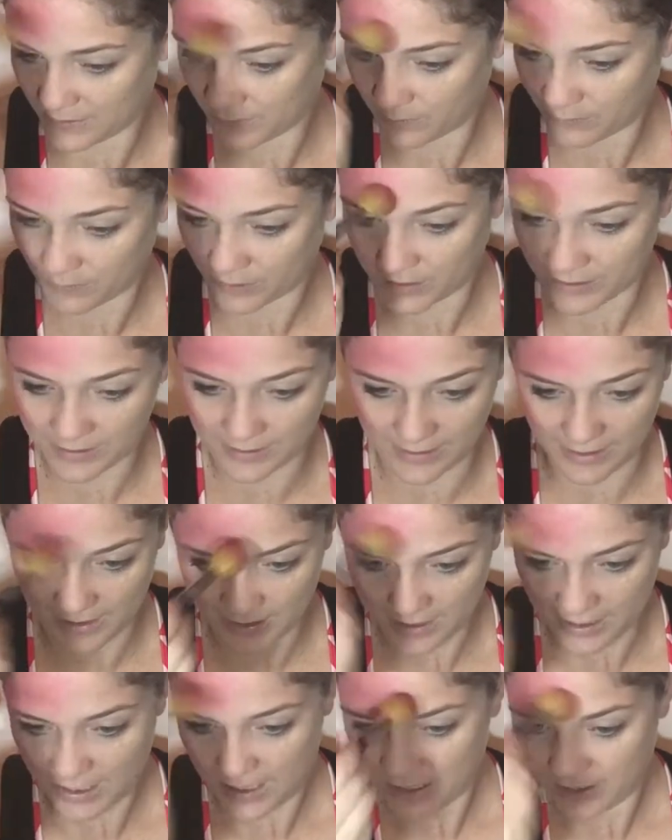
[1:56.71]
We're gonna see.
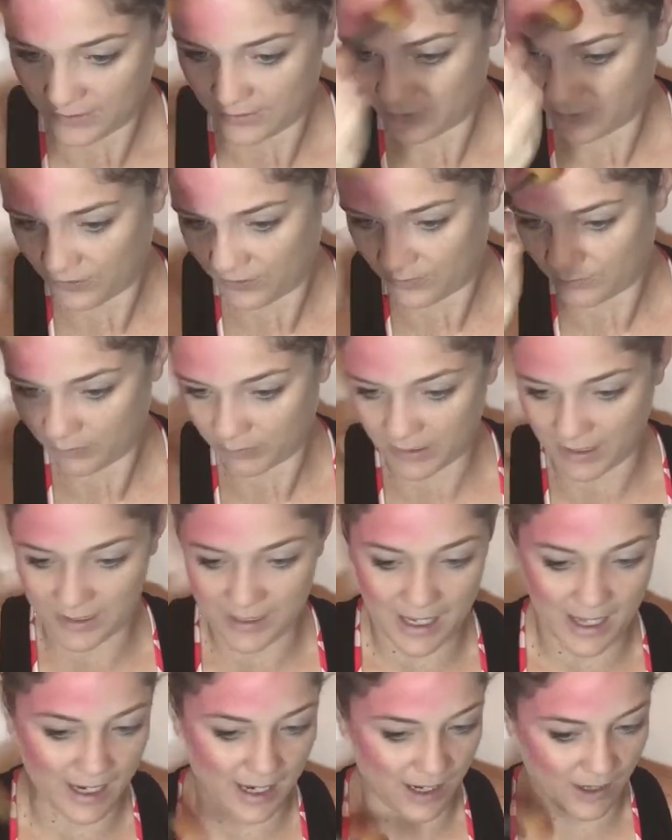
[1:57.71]
So just blend
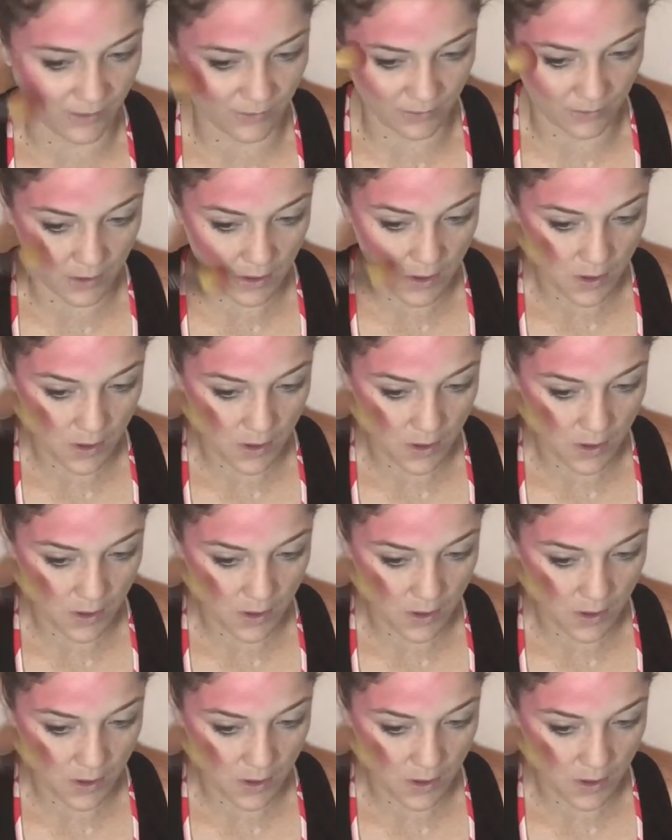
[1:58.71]
that out.